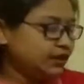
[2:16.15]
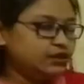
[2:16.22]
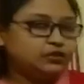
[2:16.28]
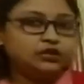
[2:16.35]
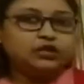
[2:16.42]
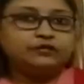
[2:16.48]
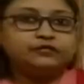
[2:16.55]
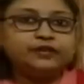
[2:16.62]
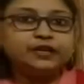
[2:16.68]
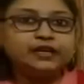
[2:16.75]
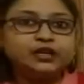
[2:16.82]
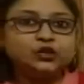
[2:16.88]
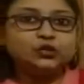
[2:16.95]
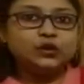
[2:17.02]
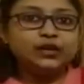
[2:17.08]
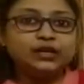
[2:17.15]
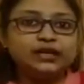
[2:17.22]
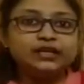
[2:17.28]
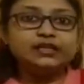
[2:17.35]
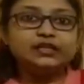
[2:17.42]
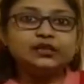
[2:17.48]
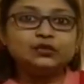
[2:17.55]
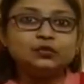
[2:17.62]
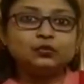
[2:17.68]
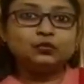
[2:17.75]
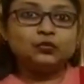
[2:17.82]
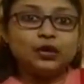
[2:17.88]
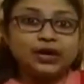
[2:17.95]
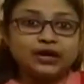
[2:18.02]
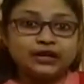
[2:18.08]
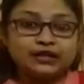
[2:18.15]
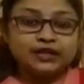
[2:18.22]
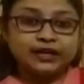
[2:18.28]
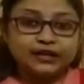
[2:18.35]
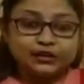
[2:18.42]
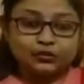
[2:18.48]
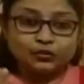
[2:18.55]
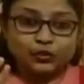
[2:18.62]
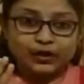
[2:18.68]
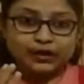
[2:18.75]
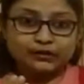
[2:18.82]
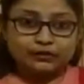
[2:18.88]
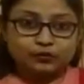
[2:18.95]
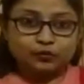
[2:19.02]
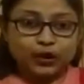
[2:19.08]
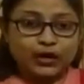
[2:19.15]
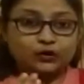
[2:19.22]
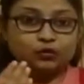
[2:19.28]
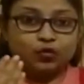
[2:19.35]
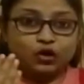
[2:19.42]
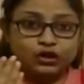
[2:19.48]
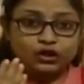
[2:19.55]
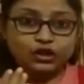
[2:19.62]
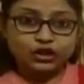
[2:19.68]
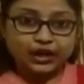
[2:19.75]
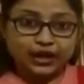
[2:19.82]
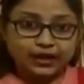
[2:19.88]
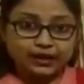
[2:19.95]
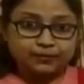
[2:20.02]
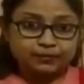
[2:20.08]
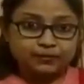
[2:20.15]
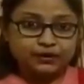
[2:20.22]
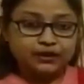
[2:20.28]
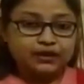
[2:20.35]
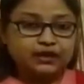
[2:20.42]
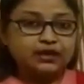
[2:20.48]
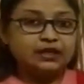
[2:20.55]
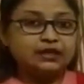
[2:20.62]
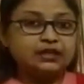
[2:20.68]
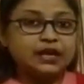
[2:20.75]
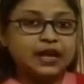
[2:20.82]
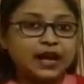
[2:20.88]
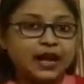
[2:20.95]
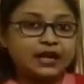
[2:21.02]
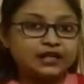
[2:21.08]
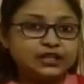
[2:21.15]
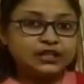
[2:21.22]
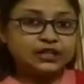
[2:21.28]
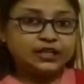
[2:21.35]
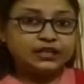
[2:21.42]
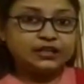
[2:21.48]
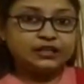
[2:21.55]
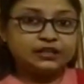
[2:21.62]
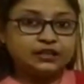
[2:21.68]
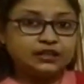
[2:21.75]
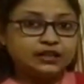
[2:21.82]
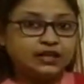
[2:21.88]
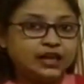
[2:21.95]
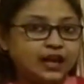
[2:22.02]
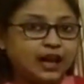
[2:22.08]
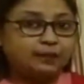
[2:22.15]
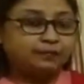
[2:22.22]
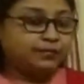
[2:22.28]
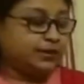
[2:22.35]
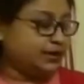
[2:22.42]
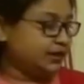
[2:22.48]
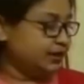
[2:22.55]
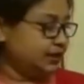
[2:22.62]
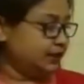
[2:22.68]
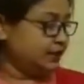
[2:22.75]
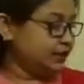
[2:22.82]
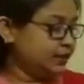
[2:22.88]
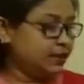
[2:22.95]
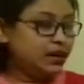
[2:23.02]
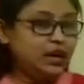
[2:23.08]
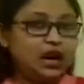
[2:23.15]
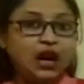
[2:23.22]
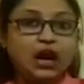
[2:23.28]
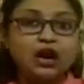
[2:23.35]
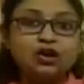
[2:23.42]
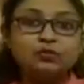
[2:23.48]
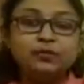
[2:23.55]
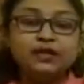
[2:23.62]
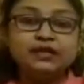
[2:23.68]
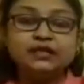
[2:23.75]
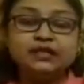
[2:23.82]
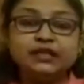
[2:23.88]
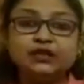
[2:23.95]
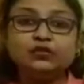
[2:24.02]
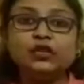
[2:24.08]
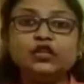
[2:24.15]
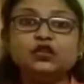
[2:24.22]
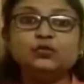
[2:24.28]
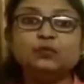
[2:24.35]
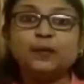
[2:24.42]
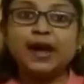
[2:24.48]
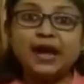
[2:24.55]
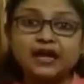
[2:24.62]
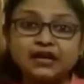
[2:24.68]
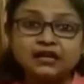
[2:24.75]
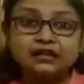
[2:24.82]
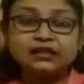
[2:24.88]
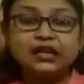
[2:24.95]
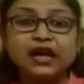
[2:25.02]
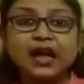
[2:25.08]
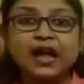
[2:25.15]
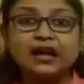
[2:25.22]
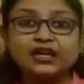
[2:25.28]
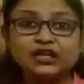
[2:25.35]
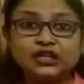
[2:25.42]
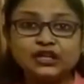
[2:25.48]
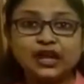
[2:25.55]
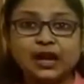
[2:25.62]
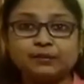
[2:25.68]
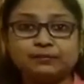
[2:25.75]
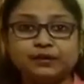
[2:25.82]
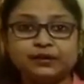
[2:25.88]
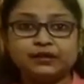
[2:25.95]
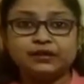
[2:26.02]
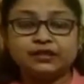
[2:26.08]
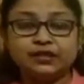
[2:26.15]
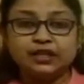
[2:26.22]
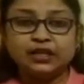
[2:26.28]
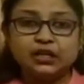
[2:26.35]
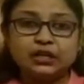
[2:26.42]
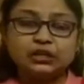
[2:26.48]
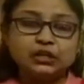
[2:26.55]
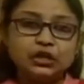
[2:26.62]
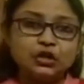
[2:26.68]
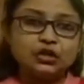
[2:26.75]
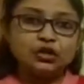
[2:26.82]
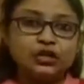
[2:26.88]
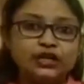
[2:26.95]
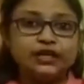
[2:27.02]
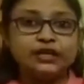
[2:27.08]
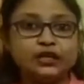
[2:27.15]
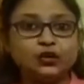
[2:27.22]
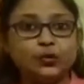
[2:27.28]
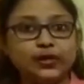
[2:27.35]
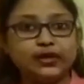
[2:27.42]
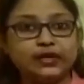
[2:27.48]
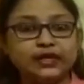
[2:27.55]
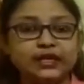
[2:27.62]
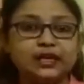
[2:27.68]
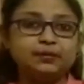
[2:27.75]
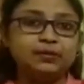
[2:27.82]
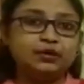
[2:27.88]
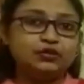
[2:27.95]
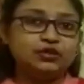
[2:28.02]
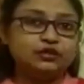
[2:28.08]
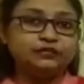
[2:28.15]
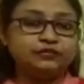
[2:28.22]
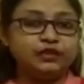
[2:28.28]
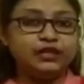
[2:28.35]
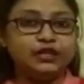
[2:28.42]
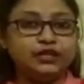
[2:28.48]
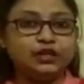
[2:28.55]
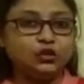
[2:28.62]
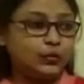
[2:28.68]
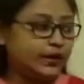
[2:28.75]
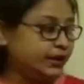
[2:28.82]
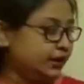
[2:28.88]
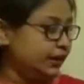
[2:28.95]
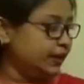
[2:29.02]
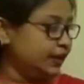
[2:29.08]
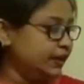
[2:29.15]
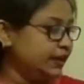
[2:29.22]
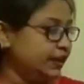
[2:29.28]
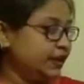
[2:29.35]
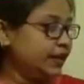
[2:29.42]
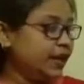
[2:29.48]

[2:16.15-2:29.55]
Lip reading: So the first one is when. That is when. At what time the action happens. How means in which manner the action happens. Slowly, quickly, beautifully, sweetly.